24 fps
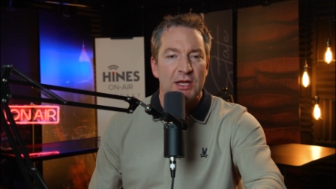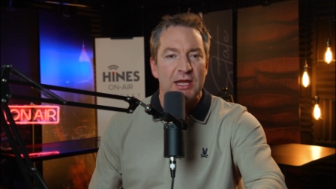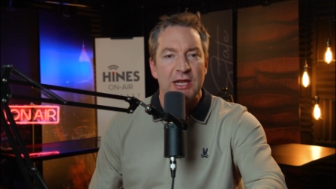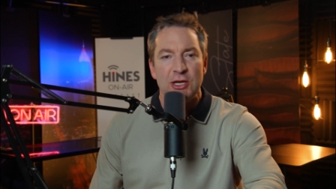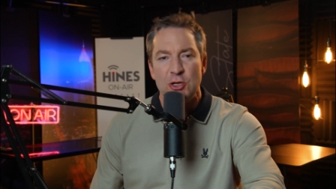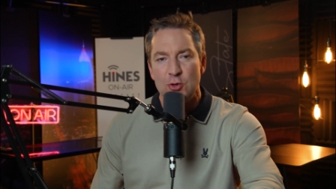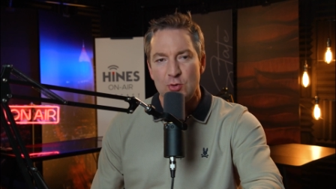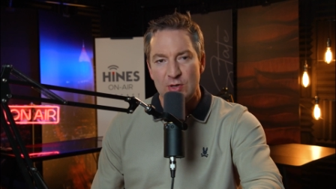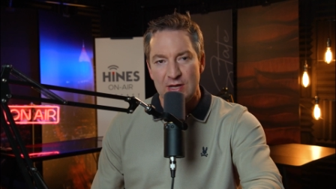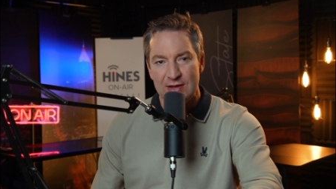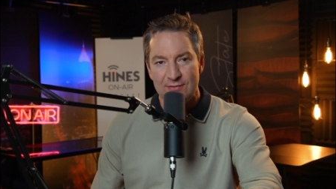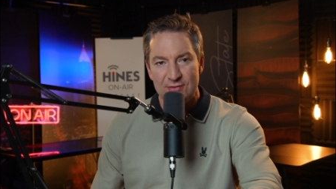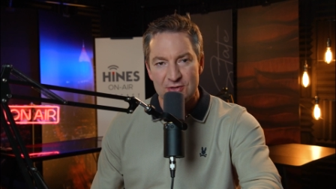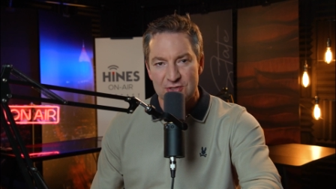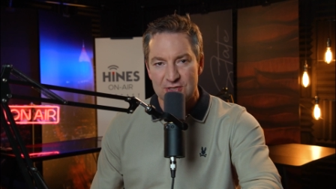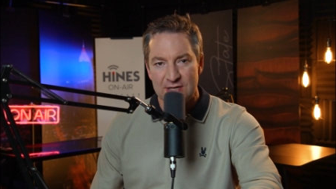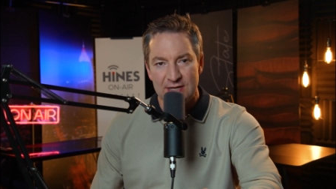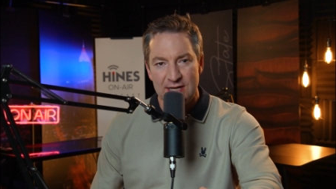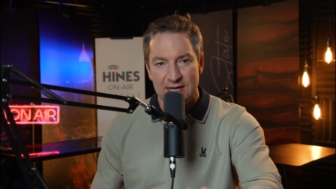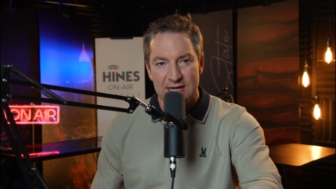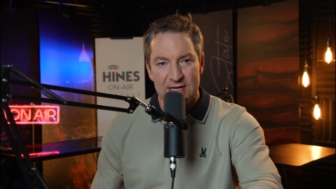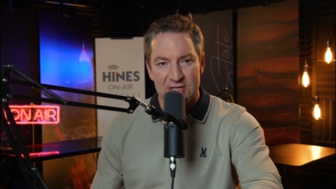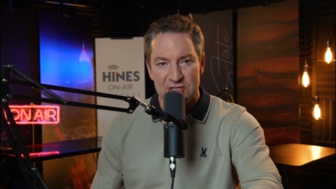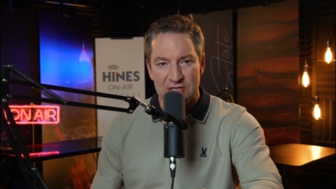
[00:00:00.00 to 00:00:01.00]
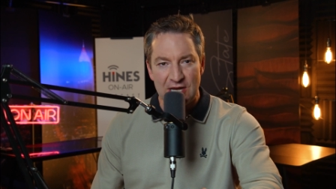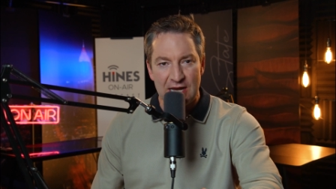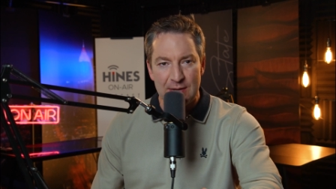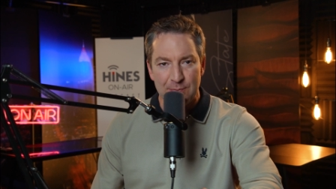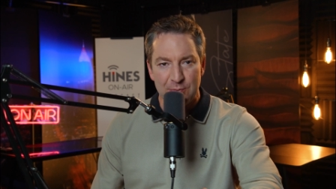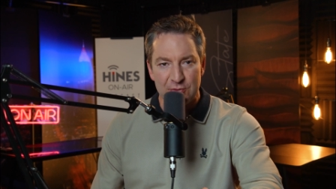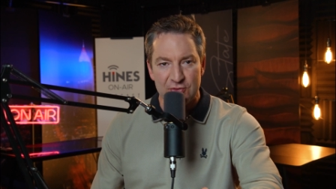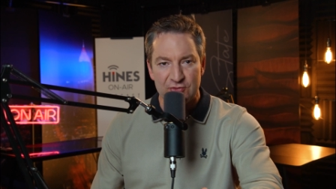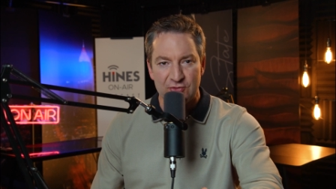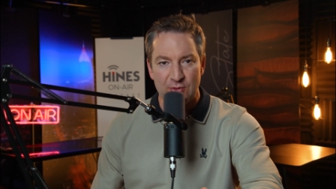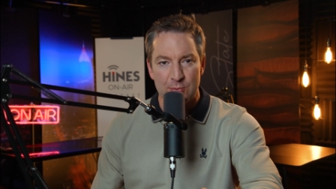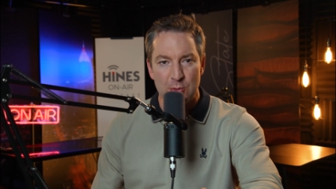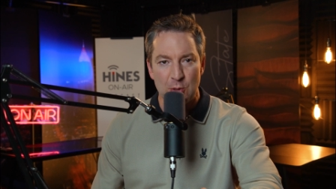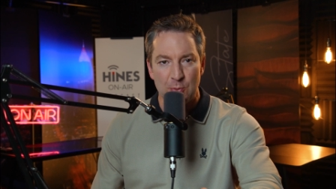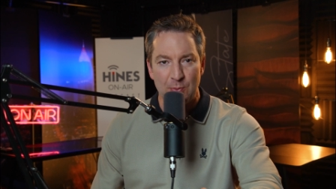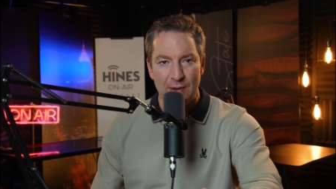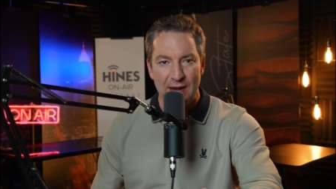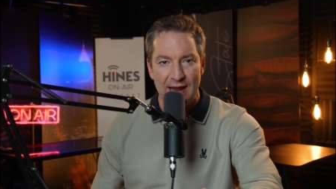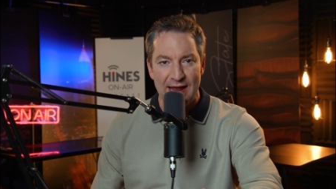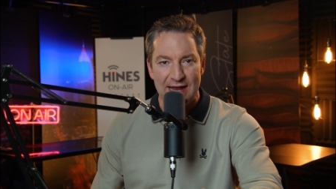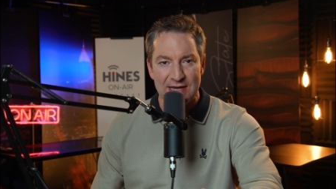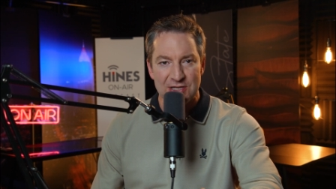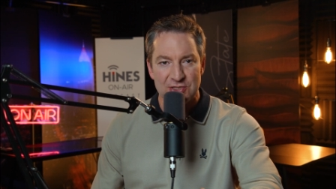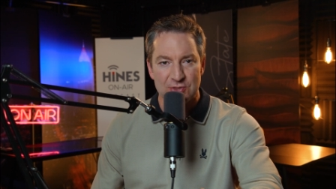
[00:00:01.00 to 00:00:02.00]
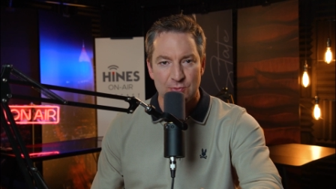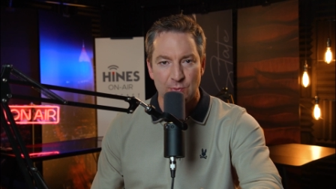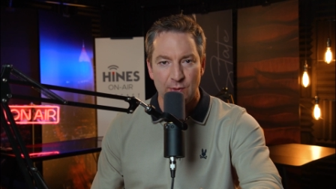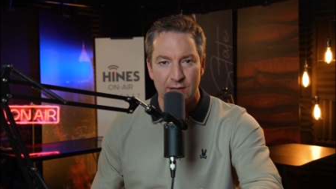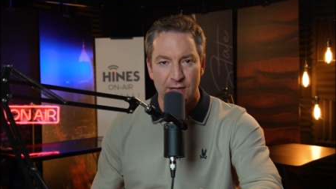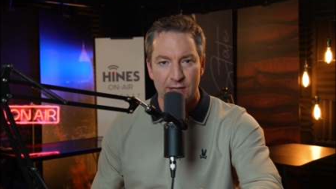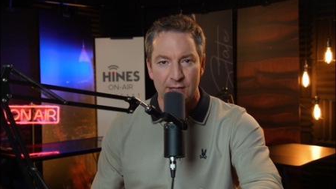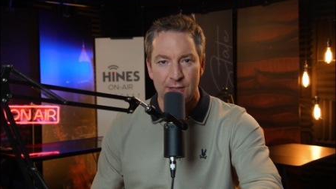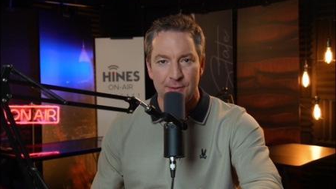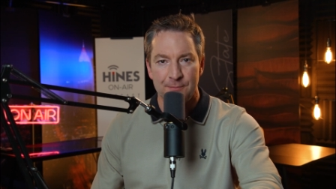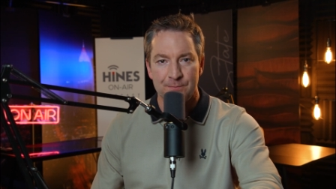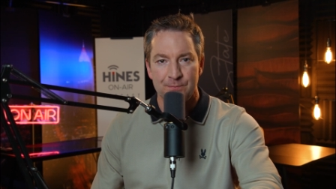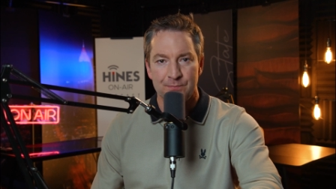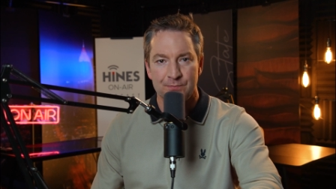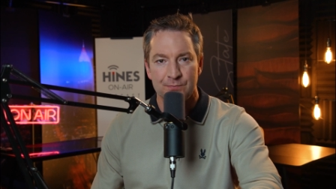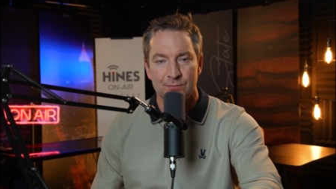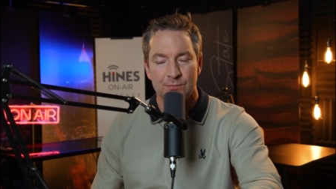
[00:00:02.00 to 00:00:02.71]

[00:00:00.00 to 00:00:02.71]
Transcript: Do you give us any examples from your past where,